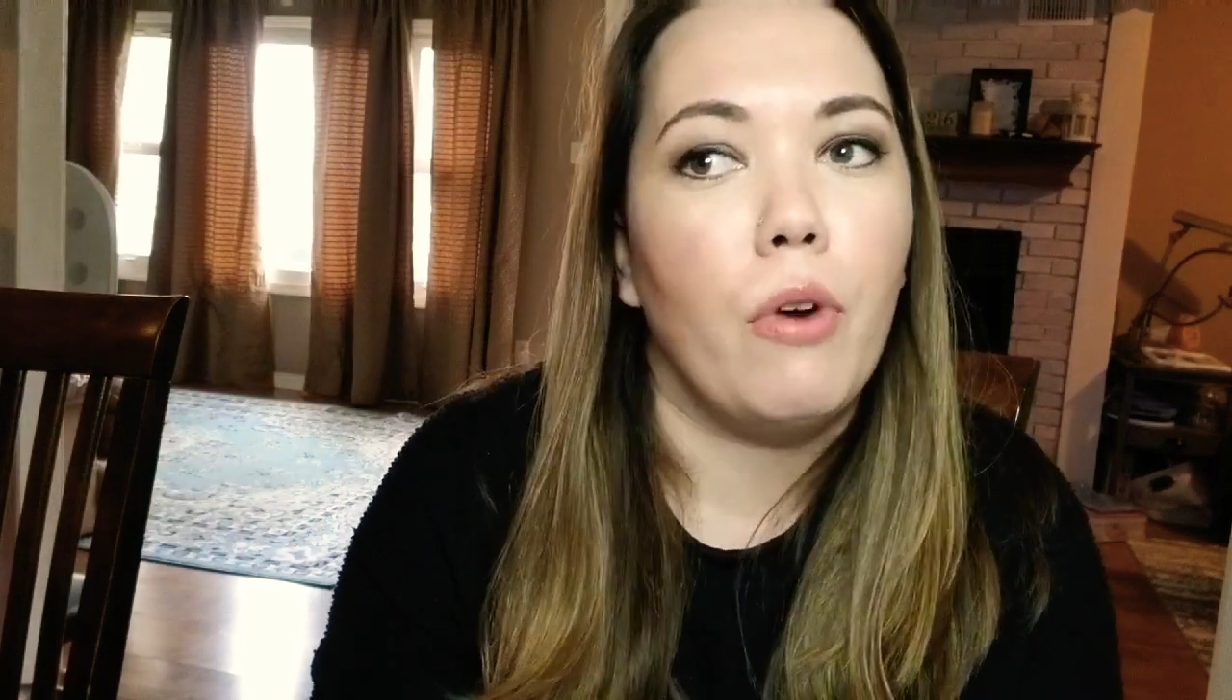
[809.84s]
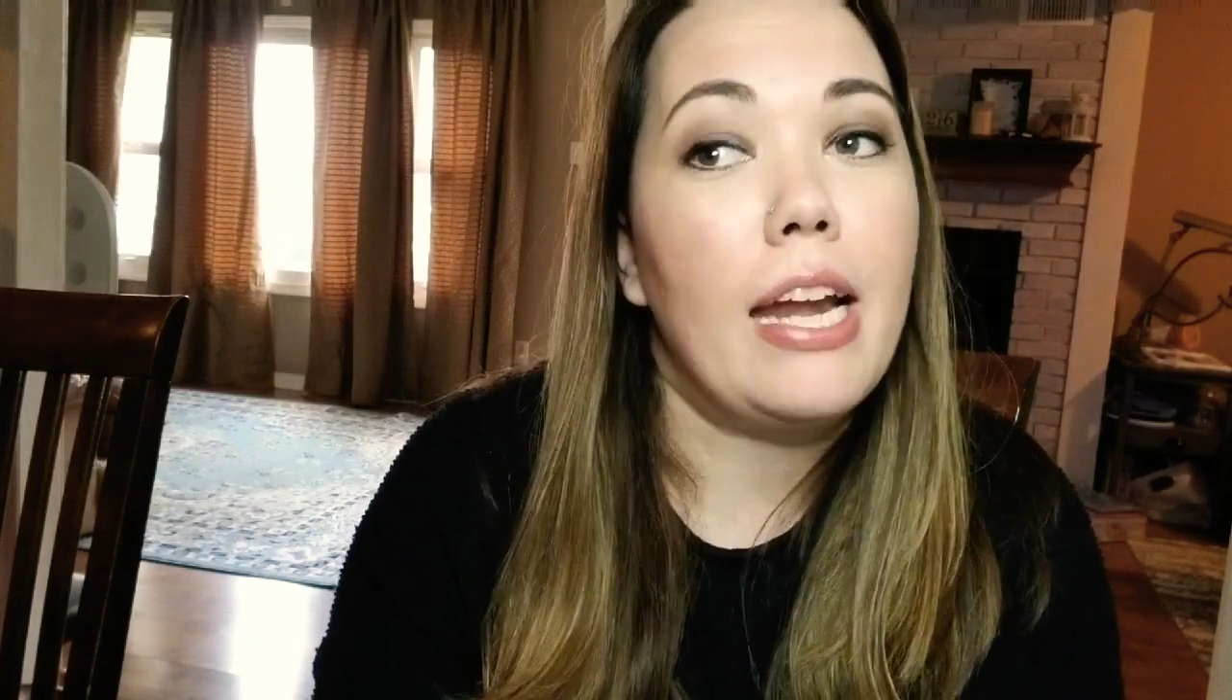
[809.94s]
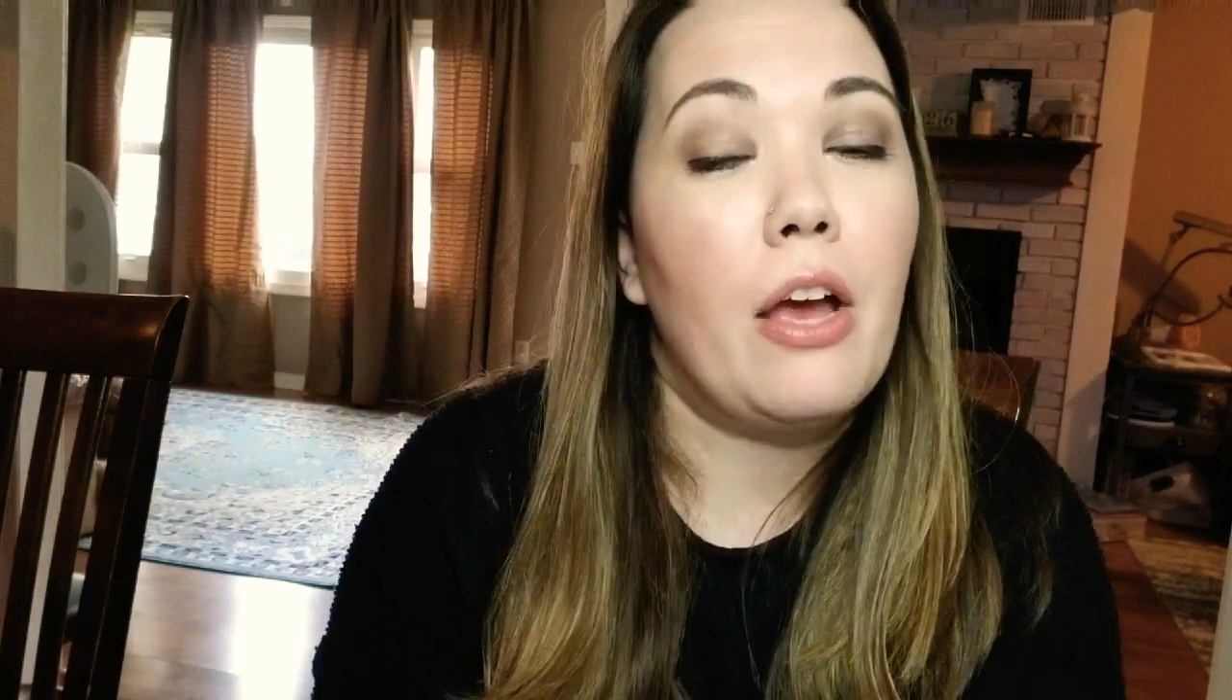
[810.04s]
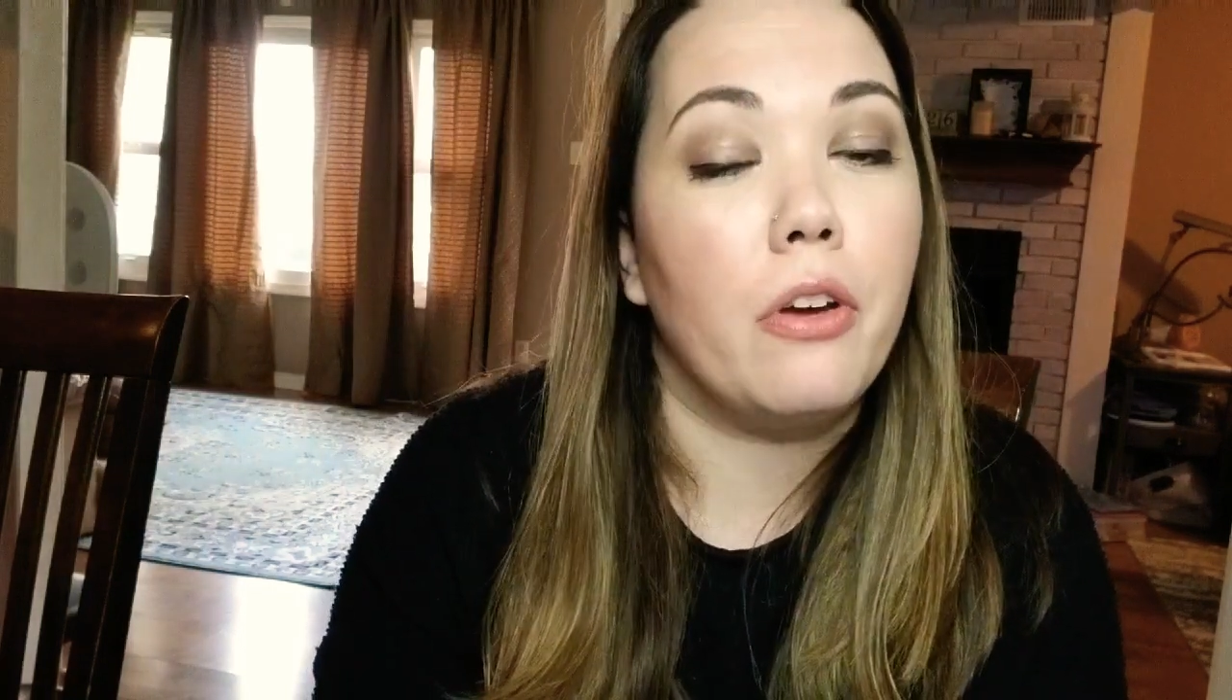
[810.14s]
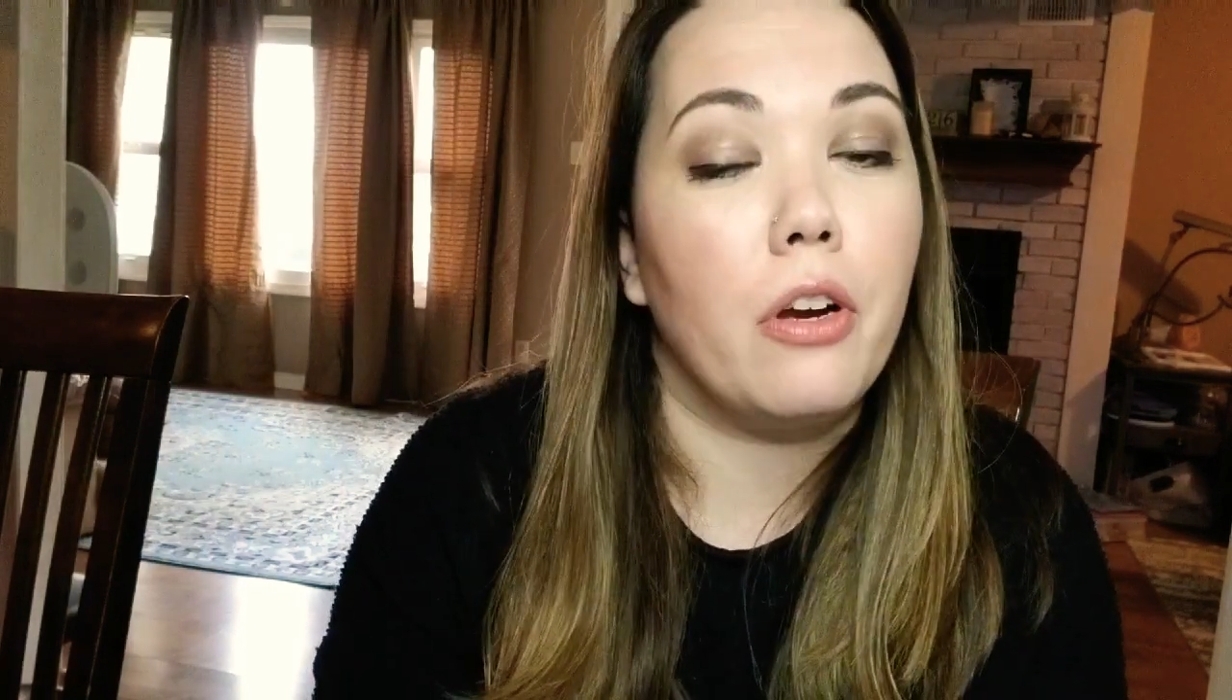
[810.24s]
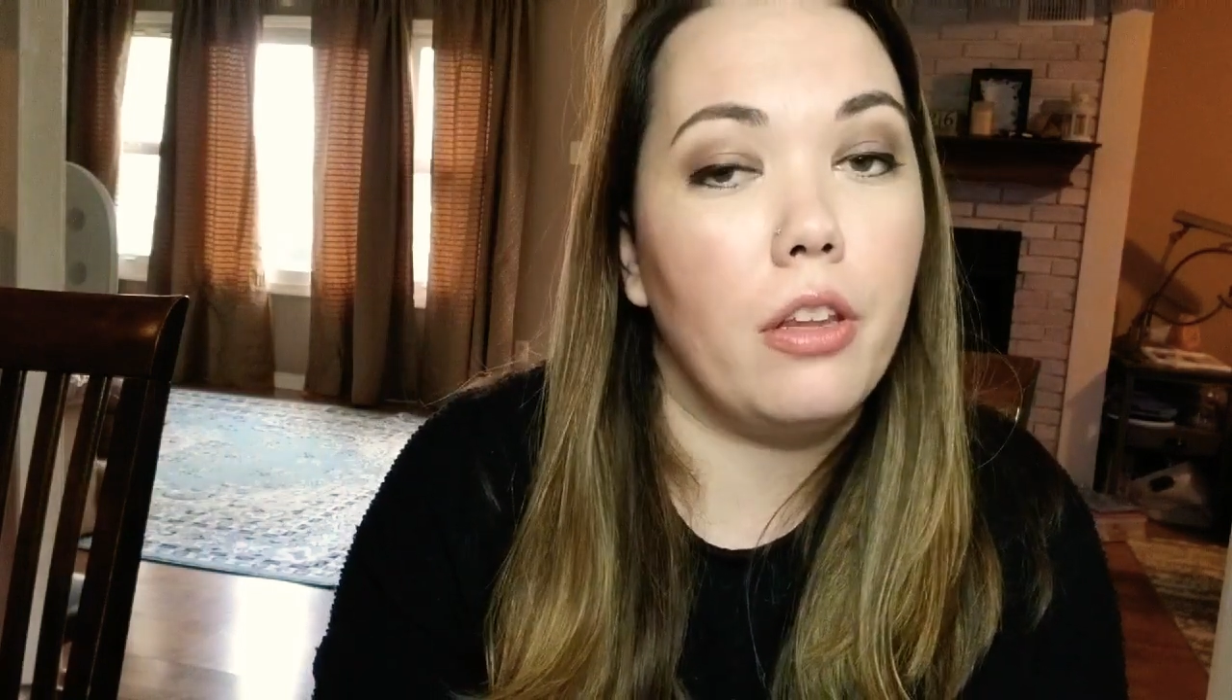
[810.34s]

Right now, the